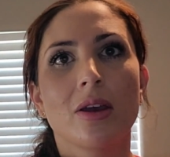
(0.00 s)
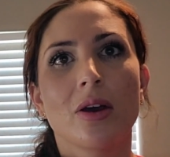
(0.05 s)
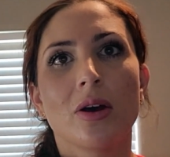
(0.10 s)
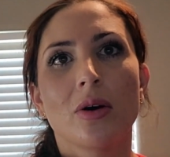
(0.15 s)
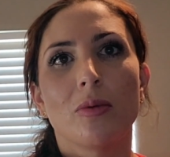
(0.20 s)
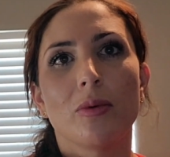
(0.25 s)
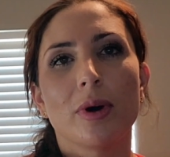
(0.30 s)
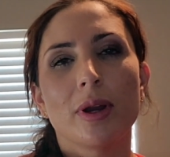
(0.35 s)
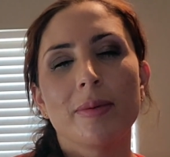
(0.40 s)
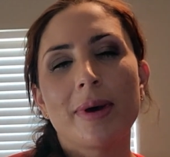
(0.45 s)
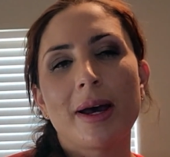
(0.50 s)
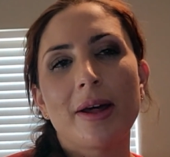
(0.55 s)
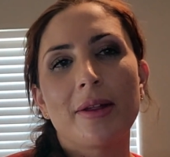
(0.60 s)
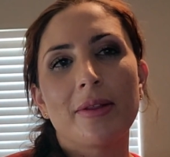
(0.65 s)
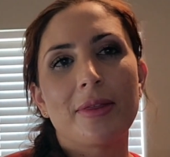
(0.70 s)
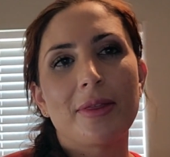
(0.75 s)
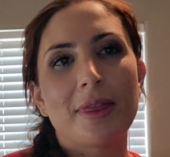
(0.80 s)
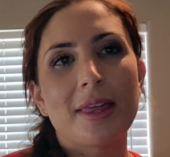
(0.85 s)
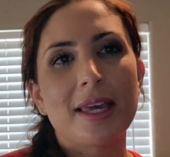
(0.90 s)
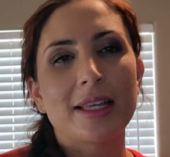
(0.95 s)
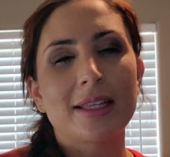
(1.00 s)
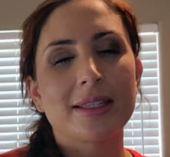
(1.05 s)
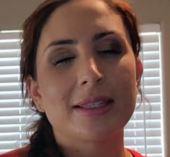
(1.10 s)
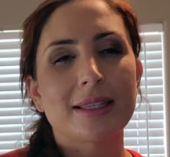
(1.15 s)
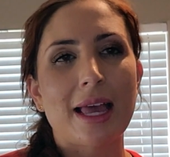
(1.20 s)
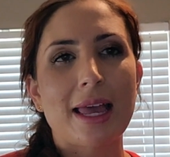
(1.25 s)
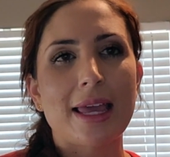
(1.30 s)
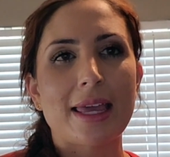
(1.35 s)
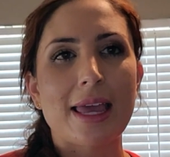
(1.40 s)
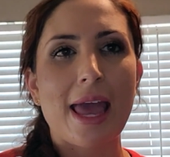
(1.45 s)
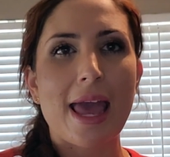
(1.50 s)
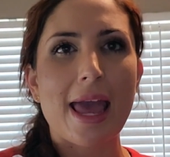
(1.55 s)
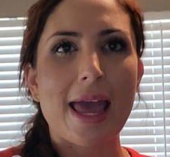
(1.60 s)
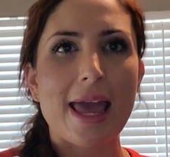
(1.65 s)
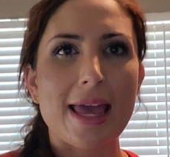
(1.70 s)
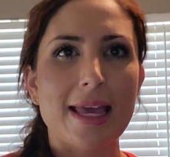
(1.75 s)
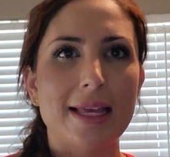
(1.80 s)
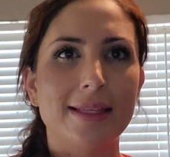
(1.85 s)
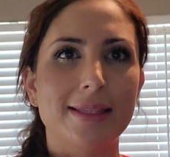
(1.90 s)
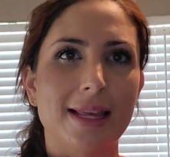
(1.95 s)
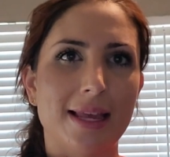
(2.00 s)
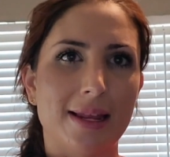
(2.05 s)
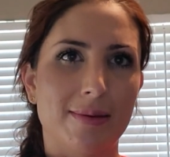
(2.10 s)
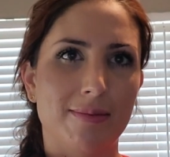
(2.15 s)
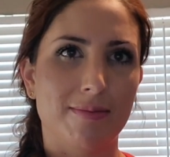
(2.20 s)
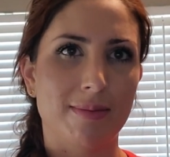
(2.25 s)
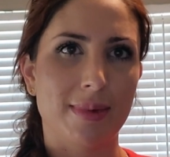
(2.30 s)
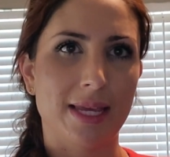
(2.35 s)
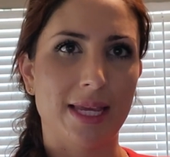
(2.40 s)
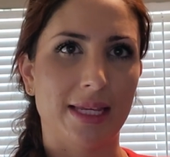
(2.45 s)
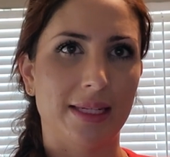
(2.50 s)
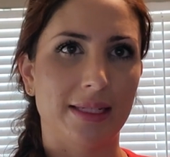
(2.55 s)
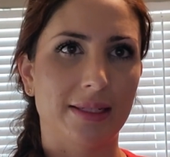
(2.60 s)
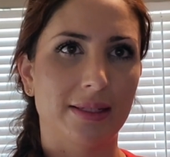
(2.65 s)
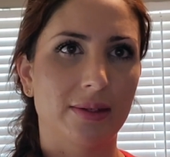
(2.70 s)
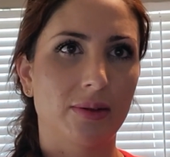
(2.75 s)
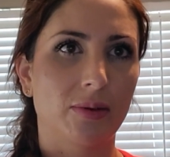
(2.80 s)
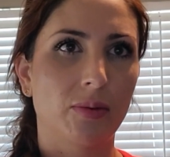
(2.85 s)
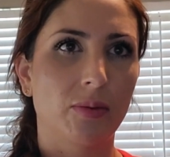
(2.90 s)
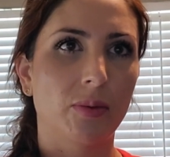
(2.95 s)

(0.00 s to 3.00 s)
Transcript: What about things like eggs and meat?